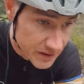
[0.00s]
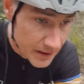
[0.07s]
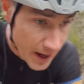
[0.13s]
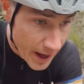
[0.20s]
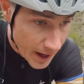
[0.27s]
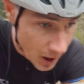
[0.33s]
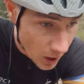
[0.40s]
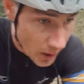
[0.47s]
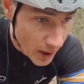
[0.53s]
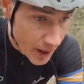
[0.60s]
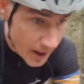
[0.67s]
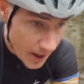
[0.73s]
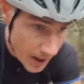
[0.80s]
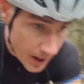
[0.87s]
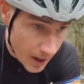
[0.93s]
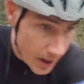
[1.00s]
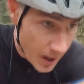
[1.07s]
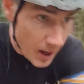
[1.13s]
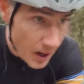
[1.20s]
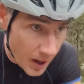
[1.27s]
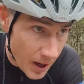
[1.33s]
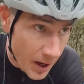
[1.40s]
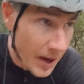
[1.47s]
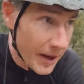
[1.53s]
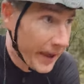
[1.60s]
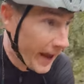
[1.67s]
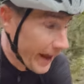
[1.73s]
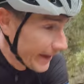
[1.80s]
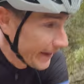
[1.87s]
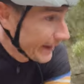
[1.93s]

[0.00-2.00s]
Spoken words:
Now, okay,